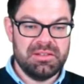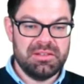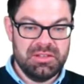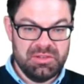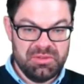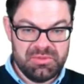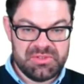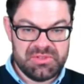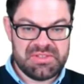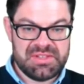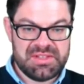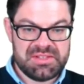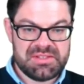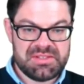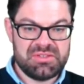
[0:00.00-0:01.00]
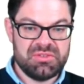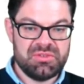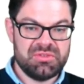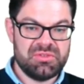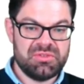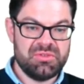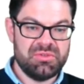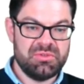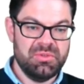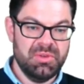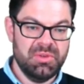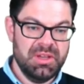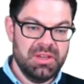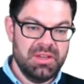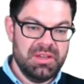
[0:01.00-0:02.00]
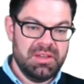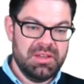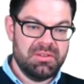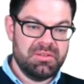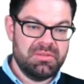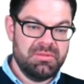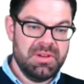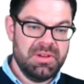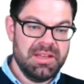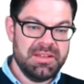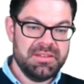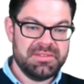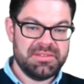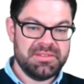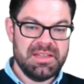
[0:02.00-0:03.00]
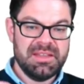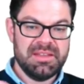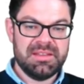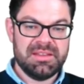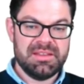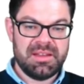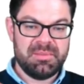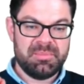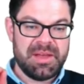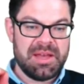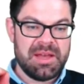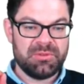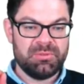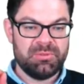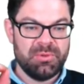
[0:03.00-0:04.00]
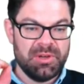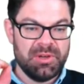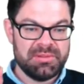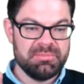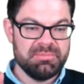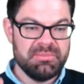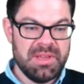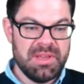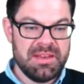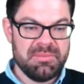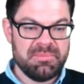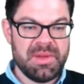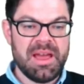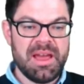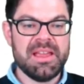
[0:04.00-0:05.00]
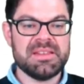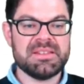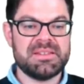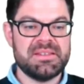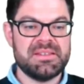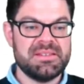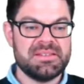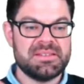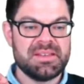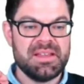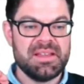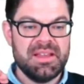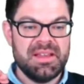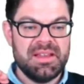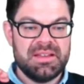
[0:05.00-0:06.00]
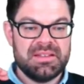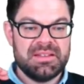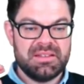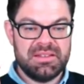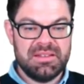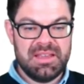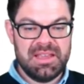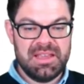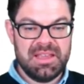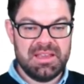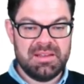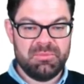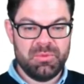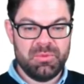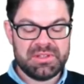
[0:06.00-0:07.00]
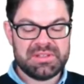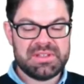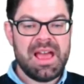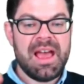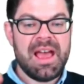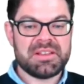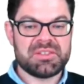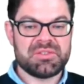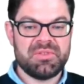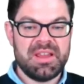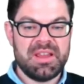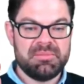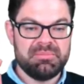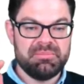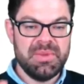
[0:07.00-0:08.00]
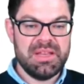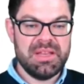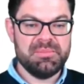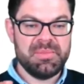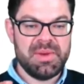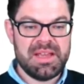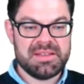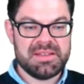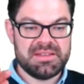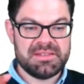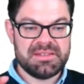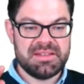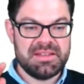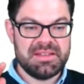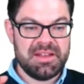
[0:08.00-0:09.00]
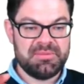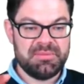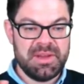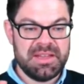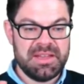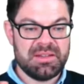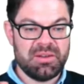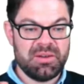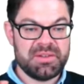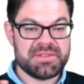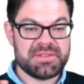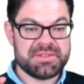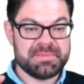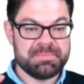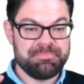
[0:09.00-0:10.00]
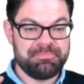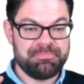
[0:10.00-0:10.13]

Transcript: use this to, to really think about what minimizes the, what tax rate minimizes the deadweight loss.